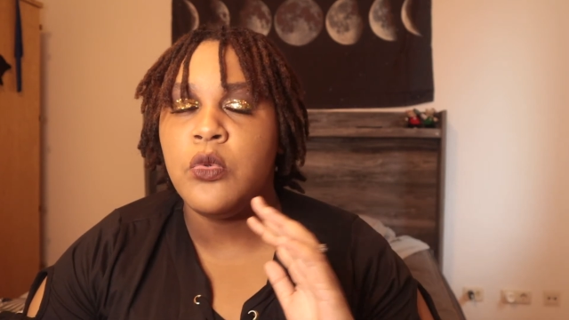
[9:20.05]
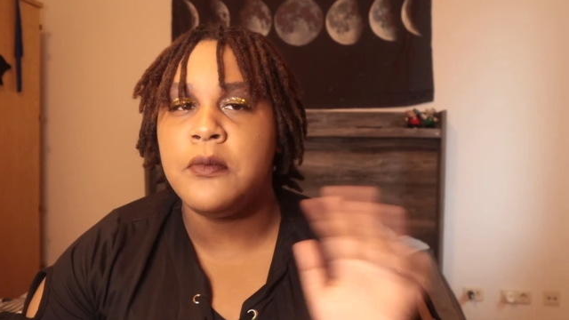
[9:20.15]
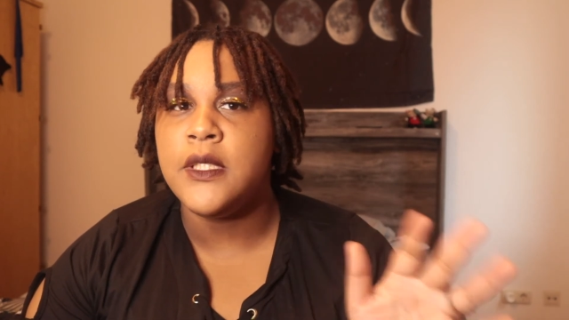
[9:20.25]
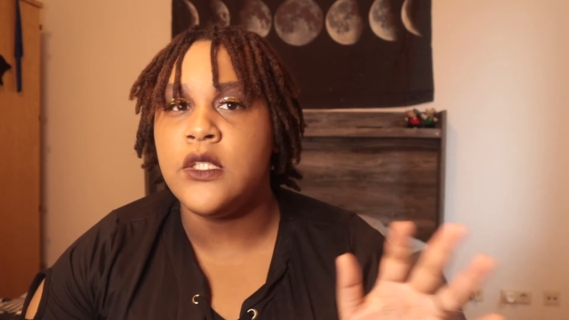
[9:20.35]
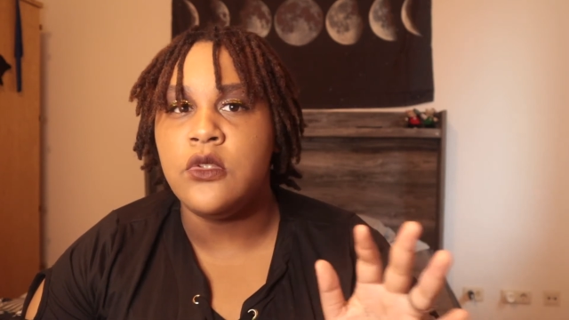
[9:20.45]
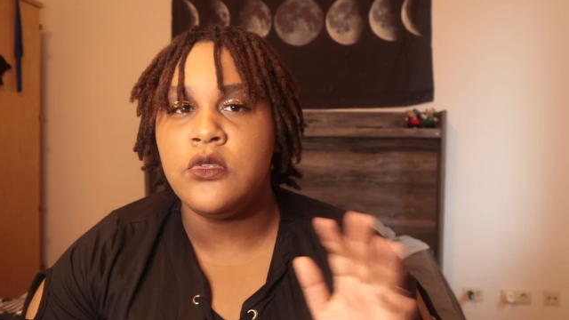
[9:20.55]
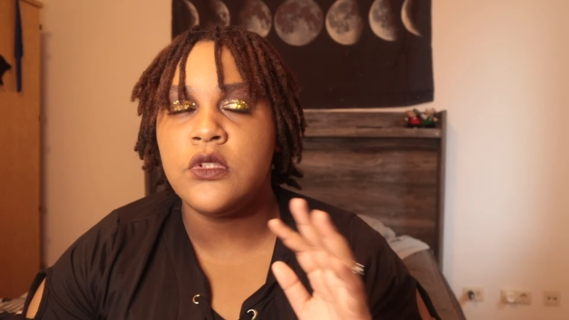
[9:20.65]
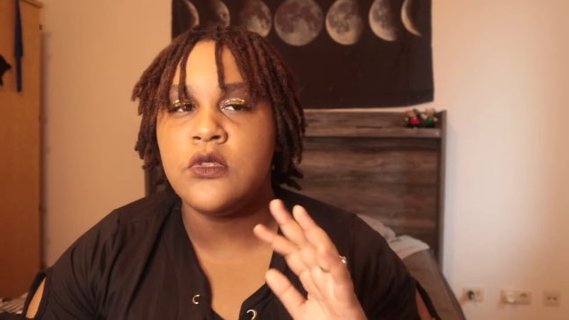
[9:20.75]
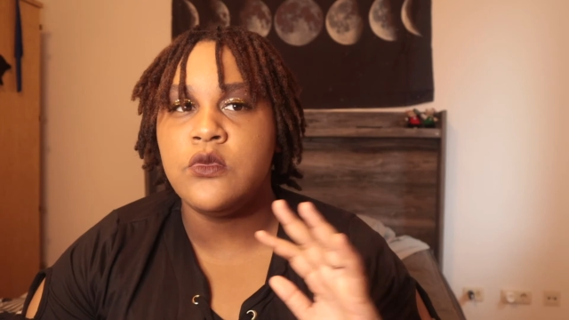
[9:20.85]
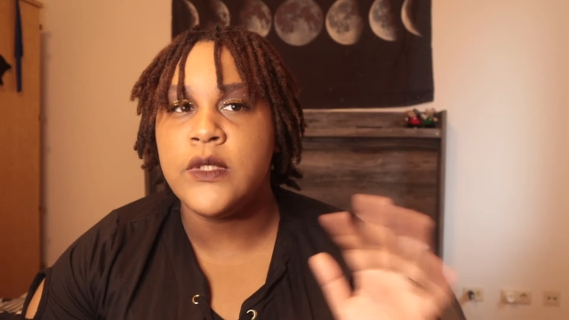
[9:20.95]

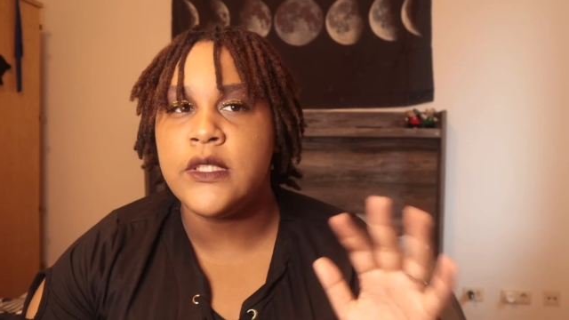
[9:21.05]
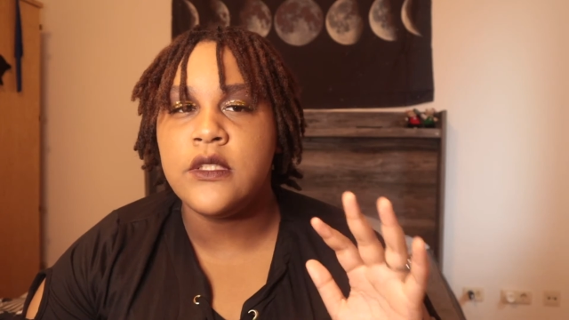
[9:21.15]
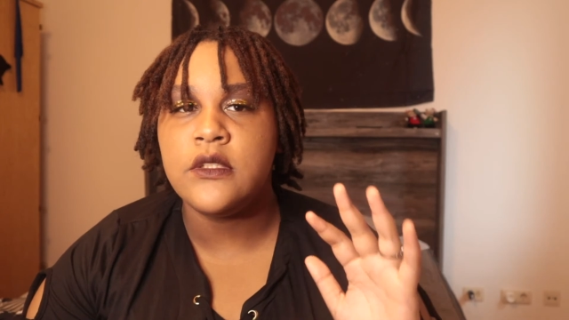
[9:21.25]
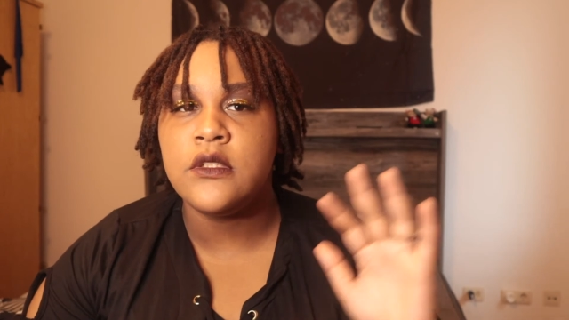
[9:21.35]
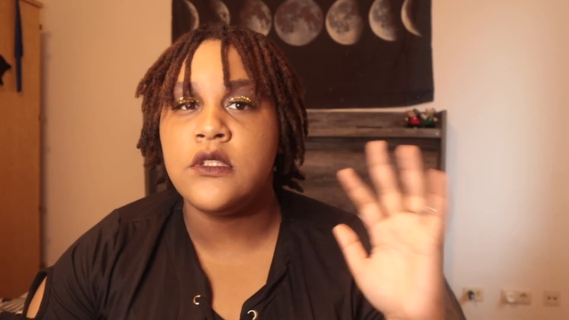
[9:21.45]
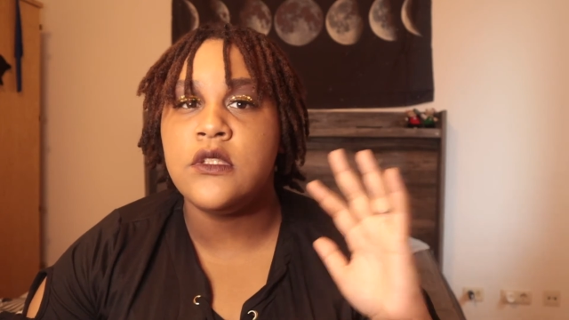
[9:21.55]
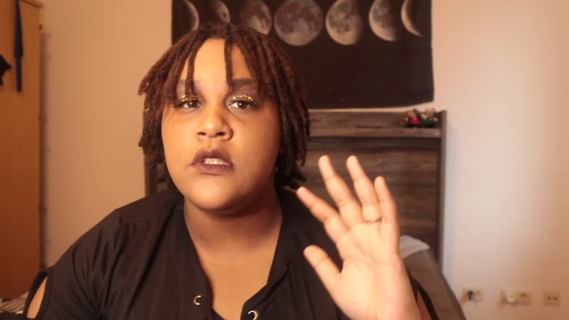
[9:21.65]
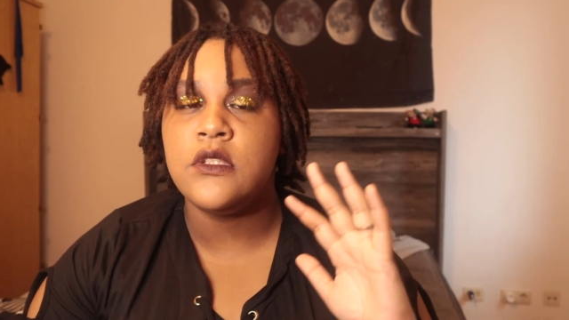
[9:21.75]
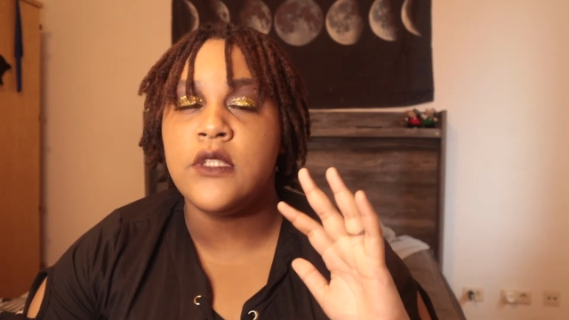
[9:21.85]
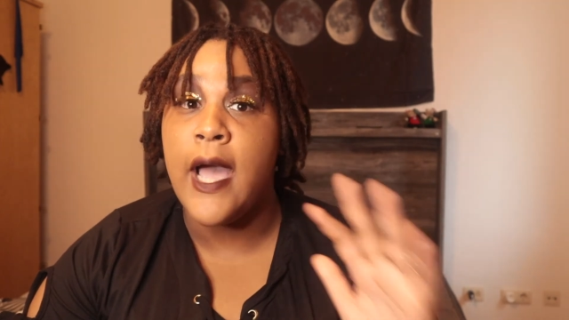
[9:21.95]
bills with
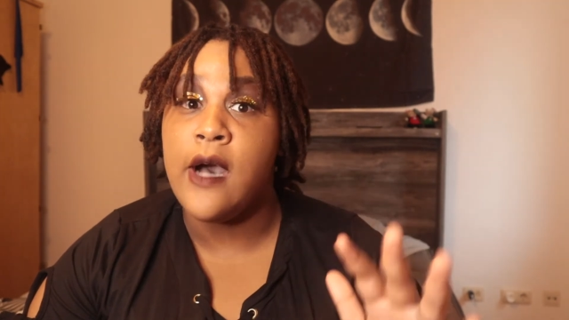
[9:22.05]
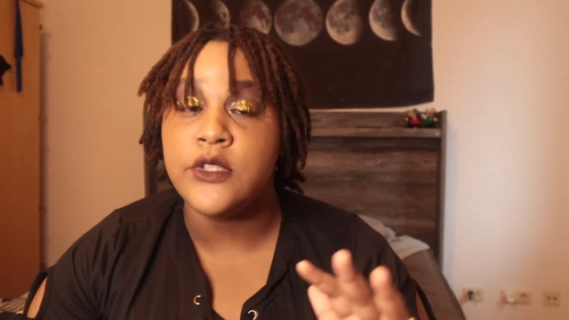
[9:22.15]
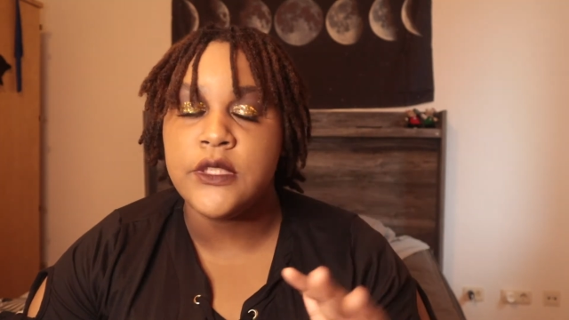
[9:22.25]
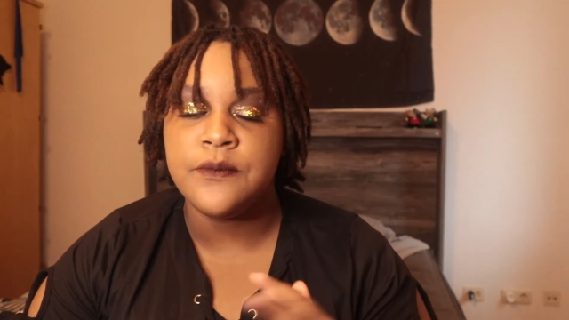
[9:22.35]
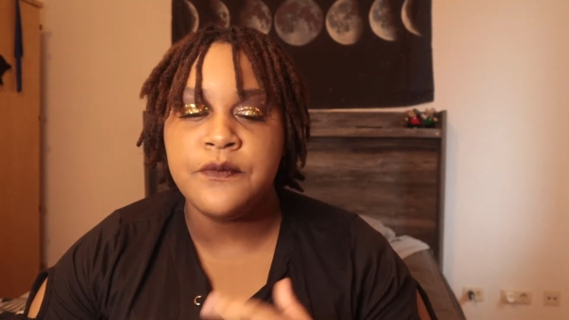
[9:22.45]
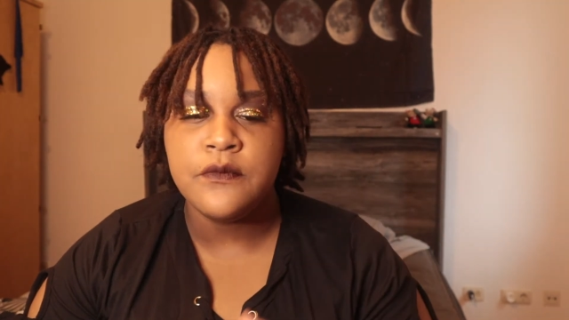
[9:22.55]
the housing.